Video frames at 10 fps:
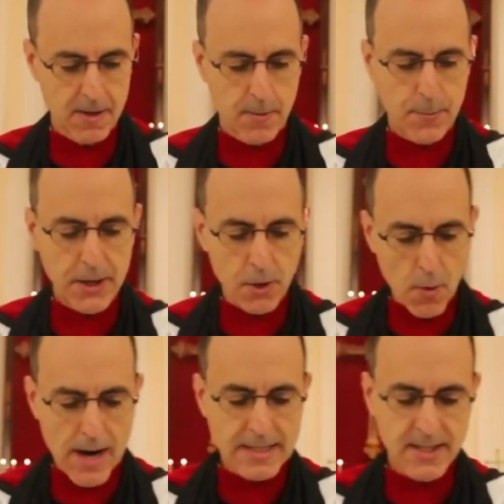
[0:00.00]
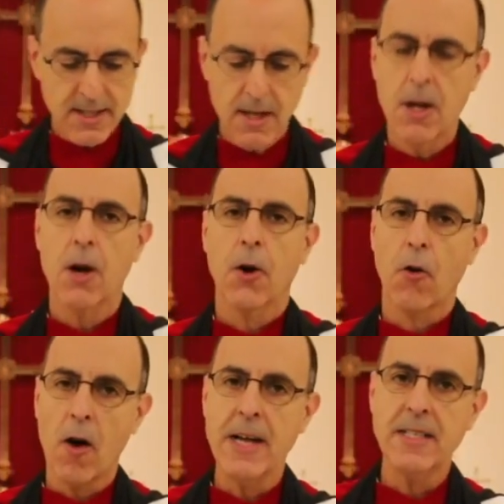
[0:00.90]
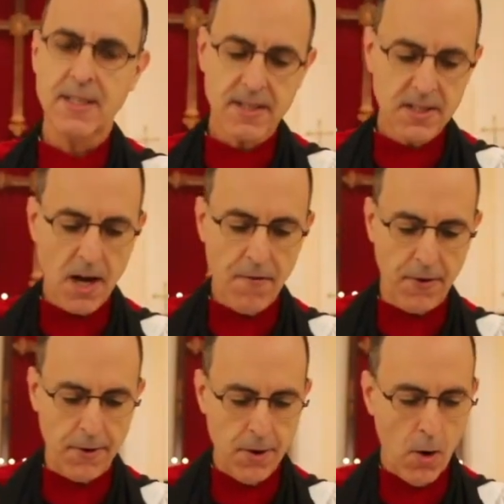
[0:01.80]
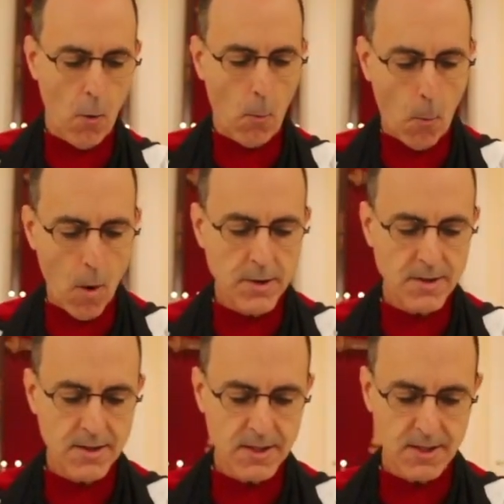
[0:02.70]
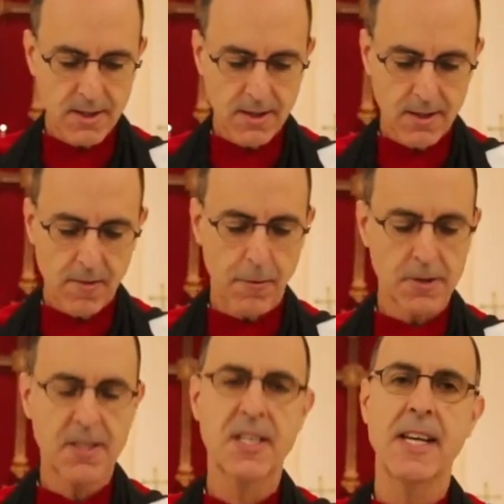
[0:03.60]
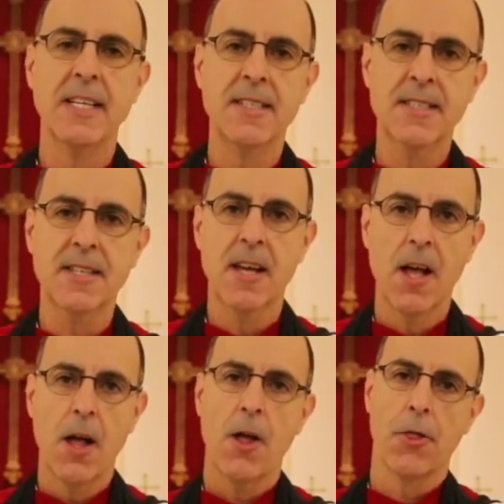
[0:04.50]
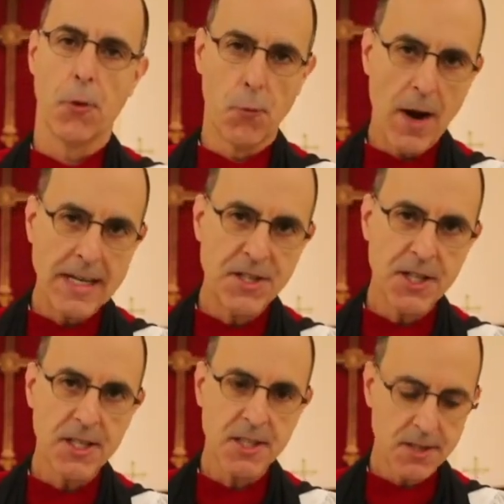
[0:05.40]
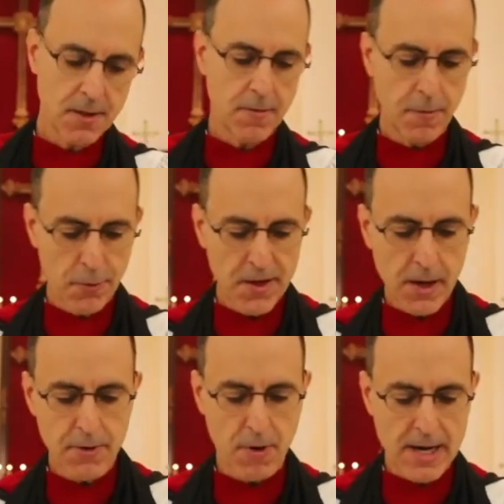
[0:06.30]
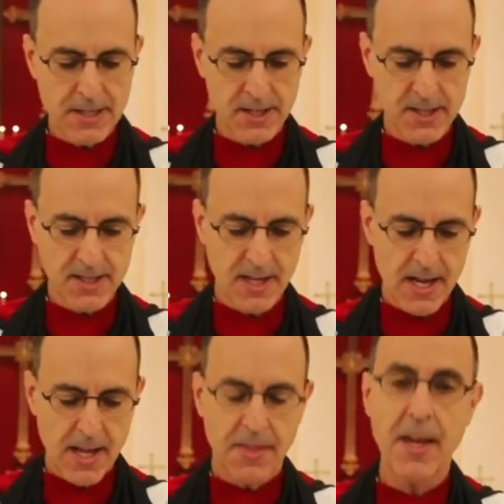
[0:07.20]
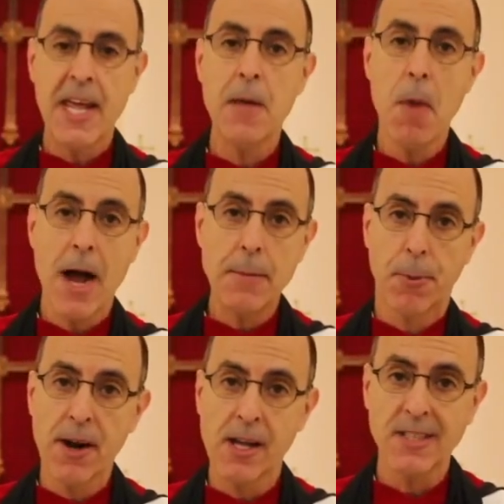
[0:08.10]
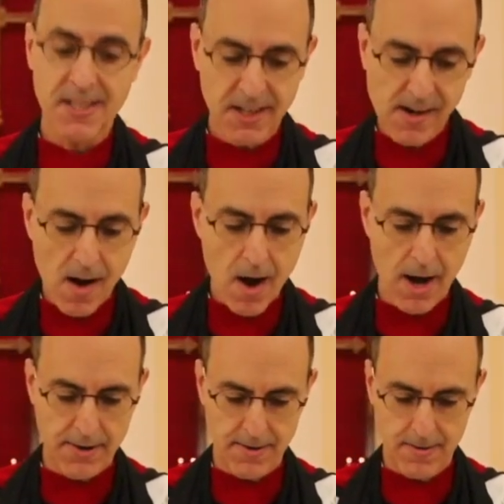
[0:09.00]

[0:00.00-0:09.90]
Peter writes, Christ suffered once for sins, the righteous for the unrighteous, that he might bring us to God,